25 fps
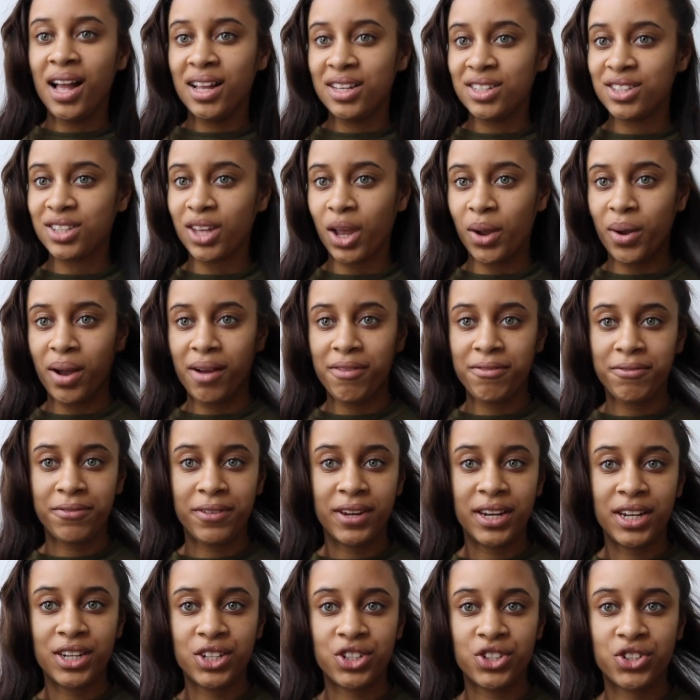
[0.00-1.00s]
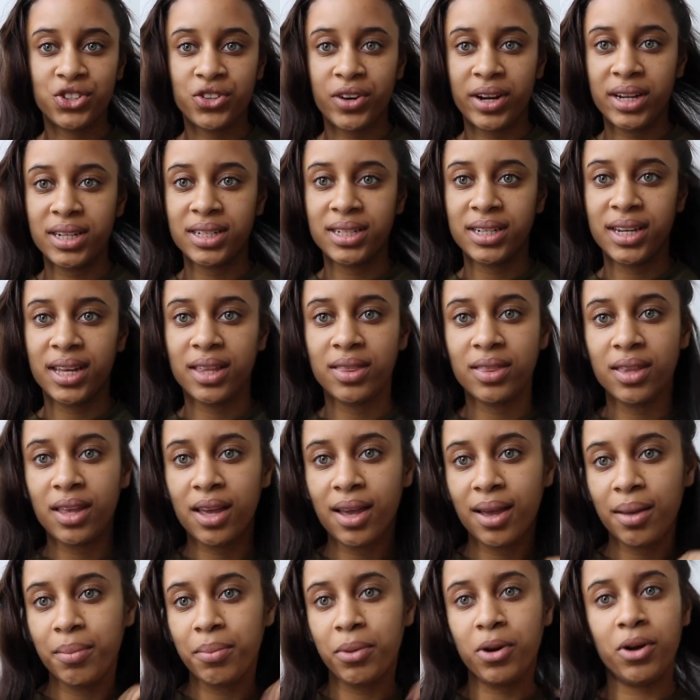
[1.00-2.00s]
So I've finished straightening
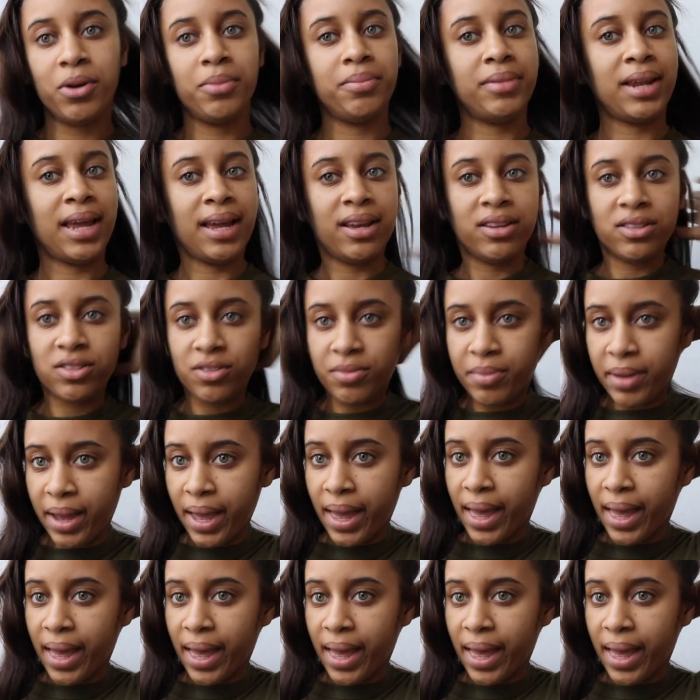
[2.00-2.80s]
the bottom layers of my